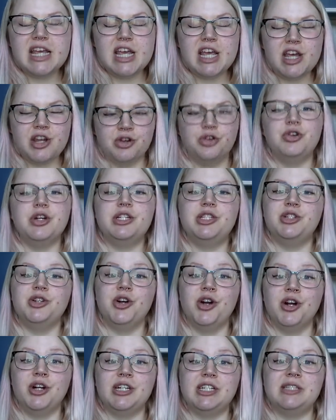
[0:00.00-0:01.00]
increase your
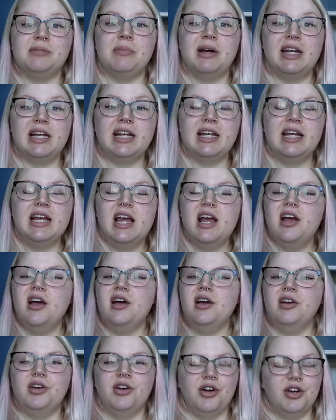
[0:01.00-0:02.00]
earnest money.
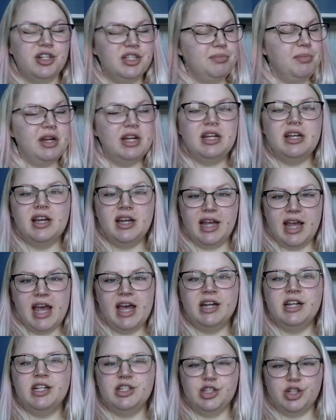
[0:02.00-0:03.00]
Earnest money,
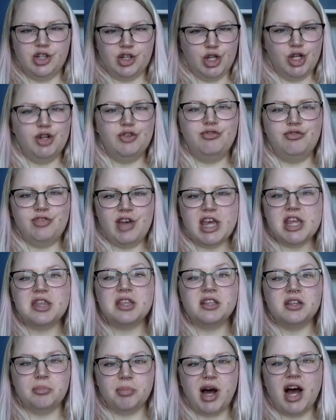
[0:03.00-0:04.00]
again, is a good faith
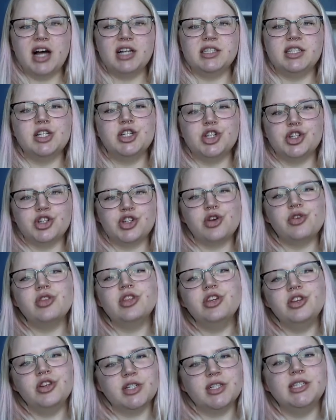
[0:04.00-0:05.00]
deposit to show
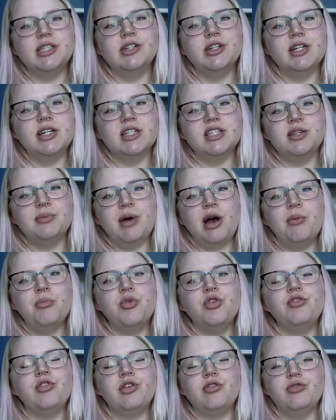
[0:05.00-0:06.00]
that you're serious about
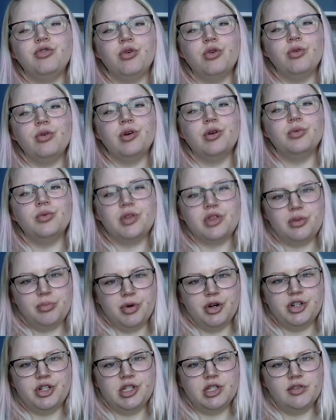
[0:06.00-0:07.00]
moving forward with the
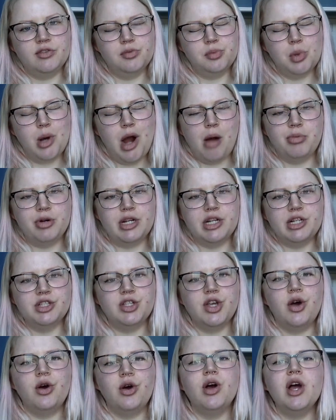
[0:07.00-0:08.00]
purchase of a property.
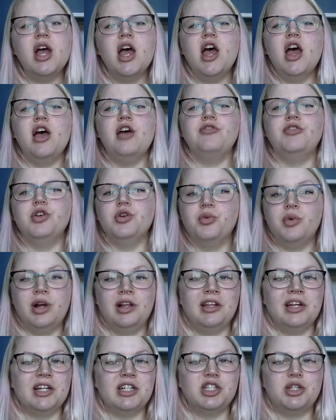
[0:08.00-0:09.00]
So if you're
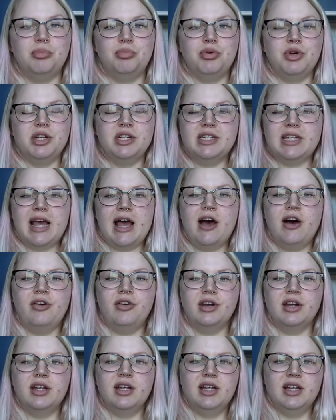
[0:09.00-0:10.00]
willing to put
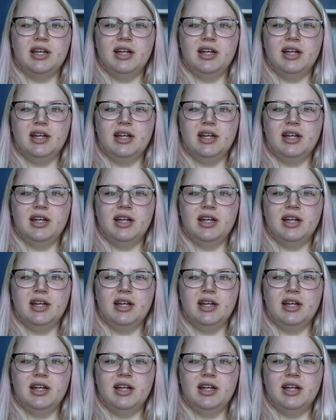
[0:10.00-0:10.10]
down,